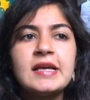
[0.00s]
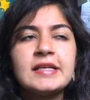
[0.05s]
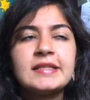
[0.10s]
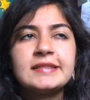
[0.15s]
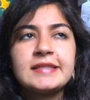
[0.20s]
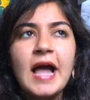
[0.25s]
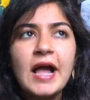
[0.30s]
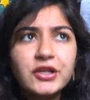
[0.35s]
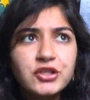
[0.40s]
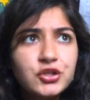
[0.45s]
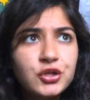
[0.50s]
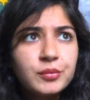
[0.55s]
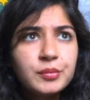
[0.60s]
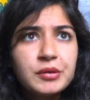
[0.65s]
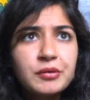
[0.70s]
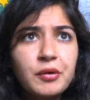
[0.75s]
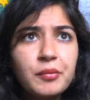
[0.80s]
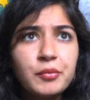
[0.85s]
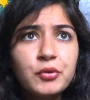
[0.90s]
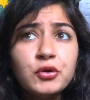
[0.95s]
statue to
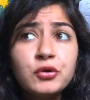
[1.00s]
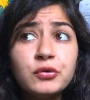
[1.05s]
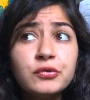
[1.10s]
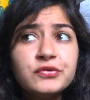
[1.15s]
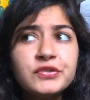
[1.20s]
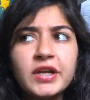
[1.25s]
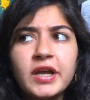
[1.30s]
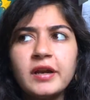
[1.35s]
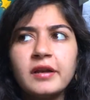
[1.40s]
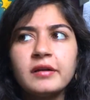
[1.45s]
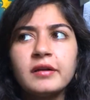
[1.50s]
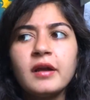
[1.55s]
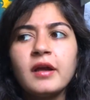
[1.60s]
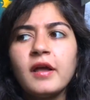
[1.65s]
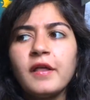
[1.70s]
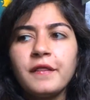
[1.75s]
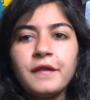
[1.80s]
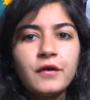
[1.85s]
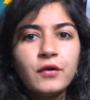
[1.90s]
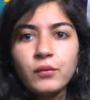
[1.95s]
be removed, and
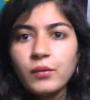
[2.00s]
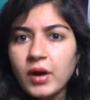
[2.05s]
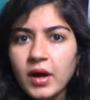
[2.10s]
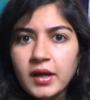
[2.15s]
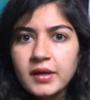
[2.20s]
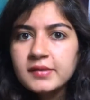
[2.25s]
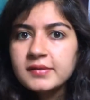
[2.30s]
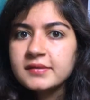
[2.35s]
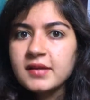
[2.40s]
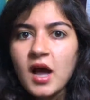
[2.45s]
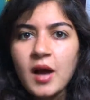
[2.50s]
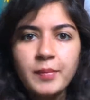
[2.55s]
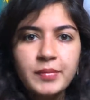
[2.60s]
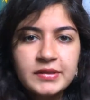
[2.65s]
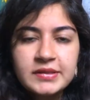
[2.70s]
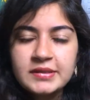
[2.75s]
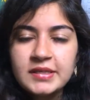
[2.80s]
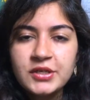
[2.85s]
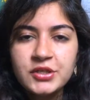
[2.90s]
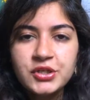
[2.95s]
there was
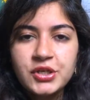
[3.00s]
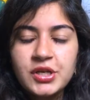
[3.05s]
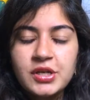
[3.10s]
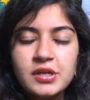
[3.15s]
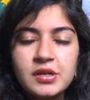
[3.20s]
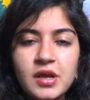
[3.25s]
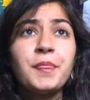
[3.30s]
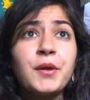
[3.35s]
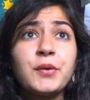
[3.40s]
opposition.